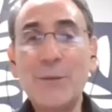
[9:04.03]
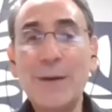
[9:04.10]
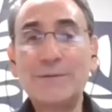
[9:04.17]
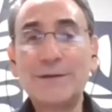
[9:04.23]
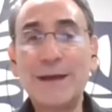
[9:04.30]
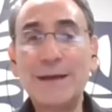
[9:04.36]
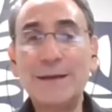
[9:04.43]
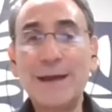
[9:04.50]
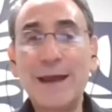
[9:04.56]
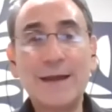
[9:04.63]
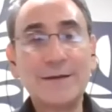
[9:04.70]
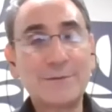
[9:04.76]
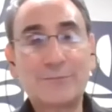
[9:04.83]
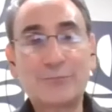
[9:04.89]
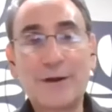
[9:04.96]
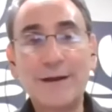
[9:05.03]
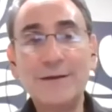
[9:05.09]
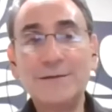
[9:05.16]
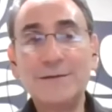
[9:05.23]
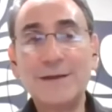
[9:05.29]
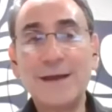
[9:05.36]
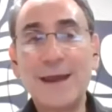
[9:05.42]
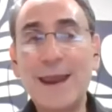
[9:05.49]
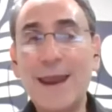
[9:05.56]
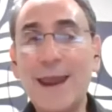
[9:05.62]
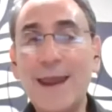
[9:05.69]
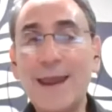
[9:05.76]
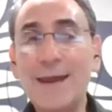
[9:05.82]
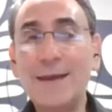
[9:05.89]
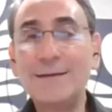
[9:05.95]
on the website, has a price
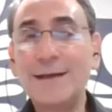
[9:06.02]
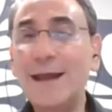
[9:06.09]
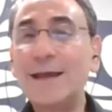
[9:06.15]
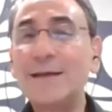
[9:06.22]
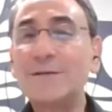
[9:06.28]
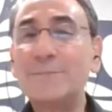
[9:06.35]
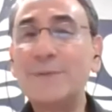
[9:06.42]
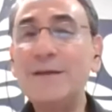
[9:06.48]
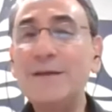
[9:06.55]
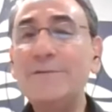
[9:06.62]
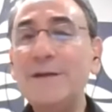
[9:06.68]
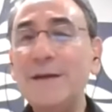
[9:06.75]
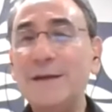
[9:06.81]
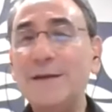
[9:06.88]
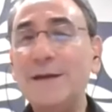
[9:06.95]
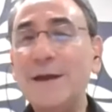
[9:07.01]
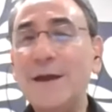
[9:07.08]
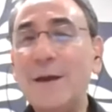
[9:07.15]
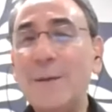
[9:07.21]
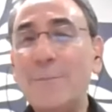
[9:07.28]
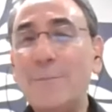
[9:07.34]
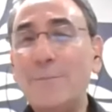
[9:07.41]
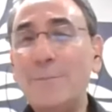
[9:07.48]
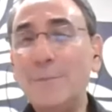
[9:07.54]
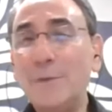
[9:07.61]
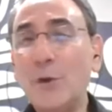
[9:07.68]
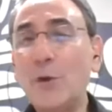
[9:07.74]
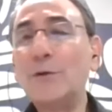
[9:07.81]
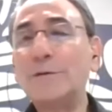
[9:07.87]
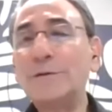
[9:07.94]
and it has PV,
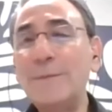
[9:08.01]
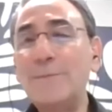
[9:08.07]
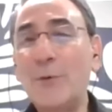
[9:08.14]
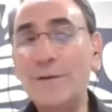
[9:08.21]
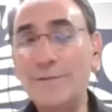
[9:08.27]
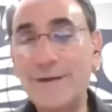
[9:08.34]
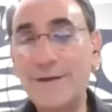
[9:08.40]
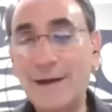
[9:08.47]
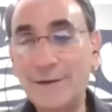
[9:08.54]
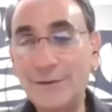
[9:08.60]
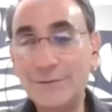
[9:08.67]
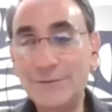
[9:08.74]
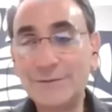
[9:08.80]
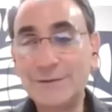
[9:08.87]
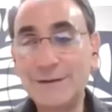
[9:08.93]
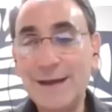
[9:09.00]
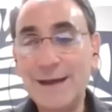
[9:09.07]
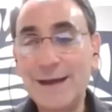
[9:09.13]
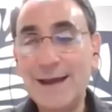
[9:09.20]
loyalty point values.